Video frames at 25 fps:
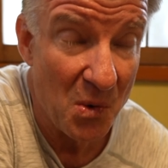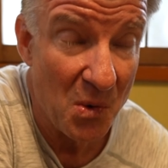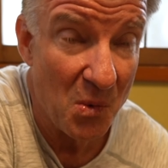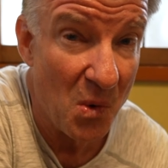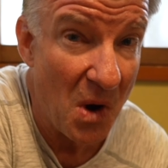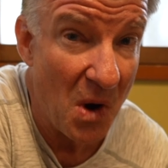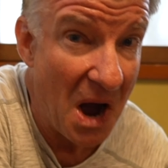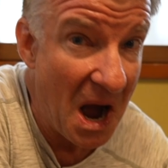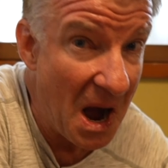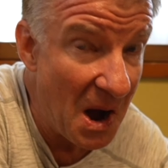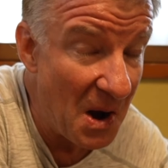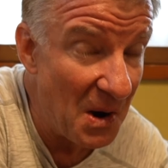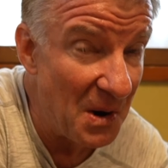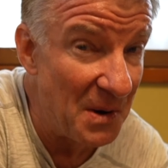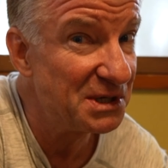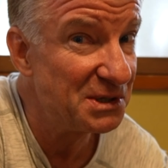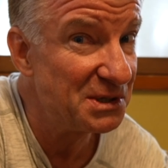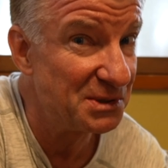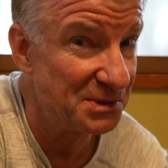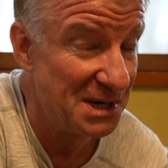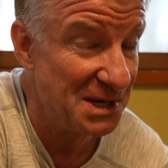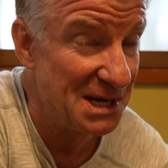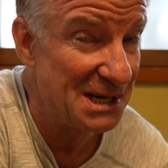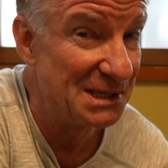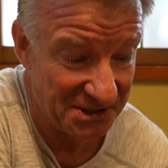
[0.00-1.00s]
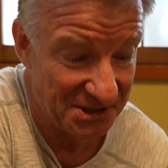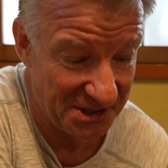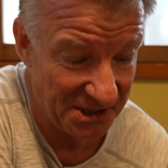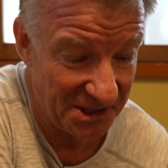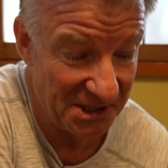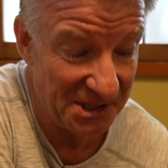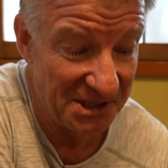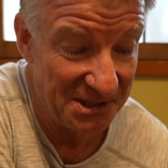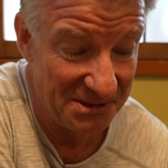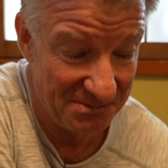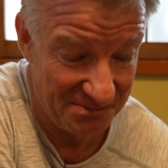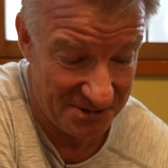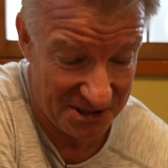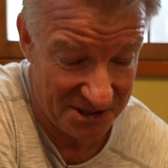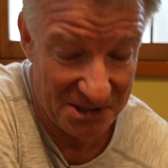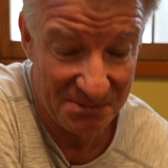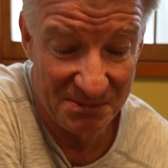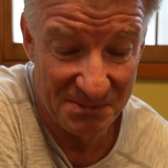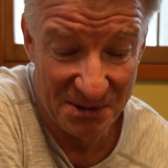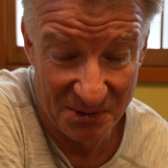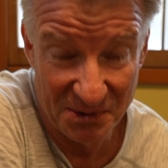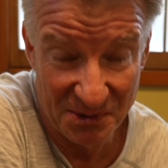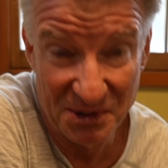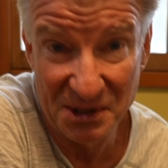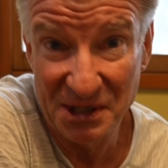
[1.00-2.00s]
Wow. Pretty rich. It's good. It's going to
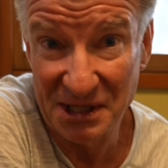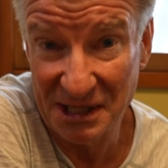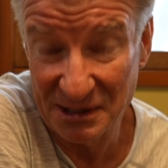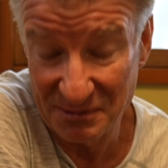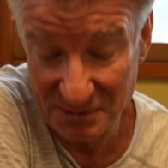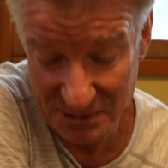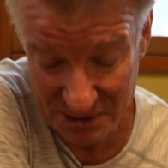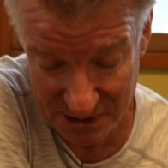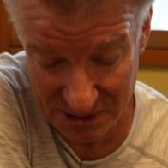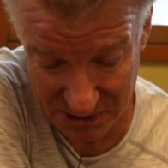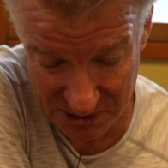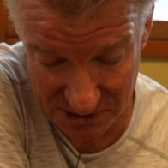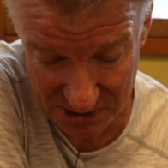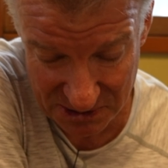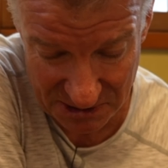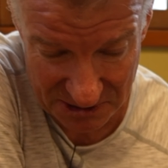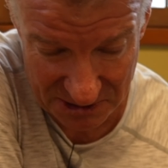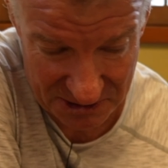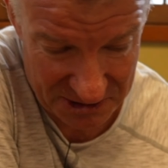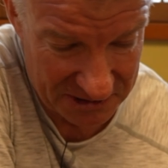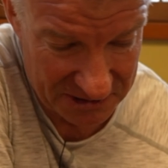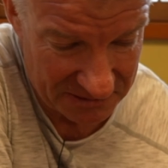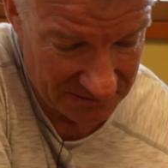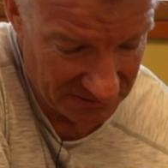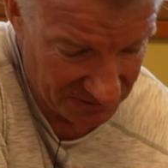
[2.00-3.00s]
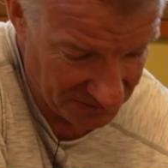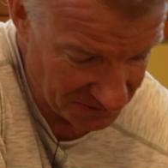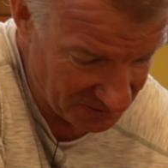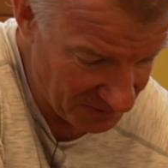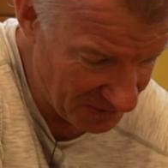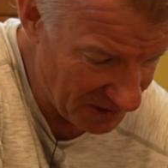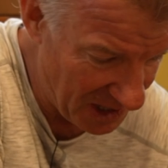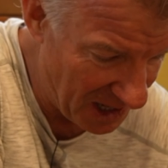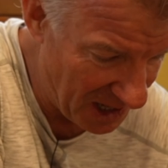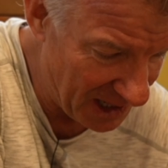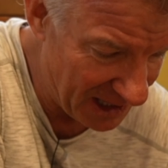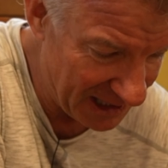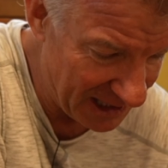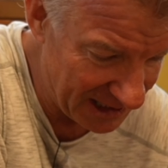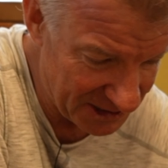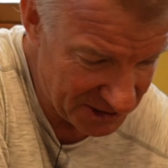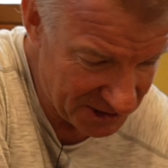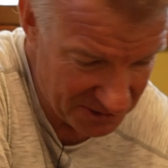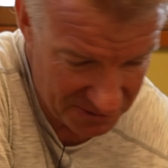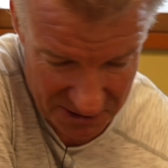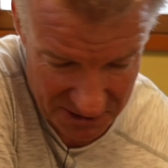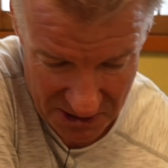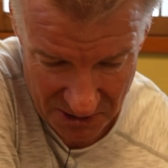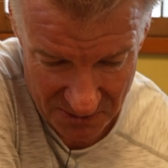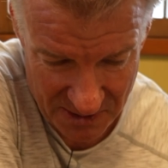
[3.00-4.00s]
be really good with the noodles. All right, so
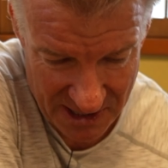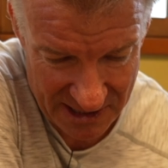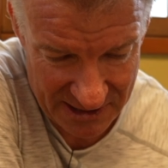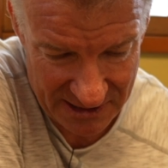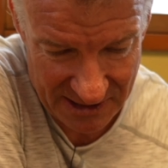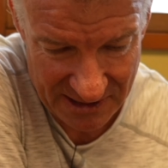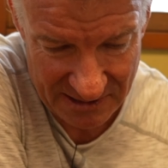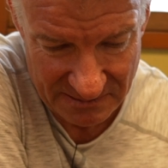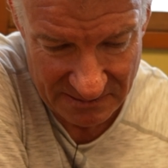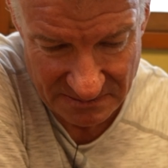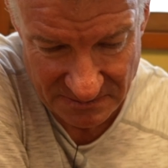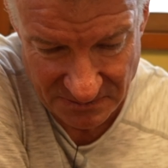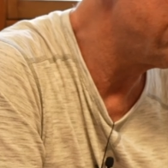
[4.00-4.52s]
we go right in.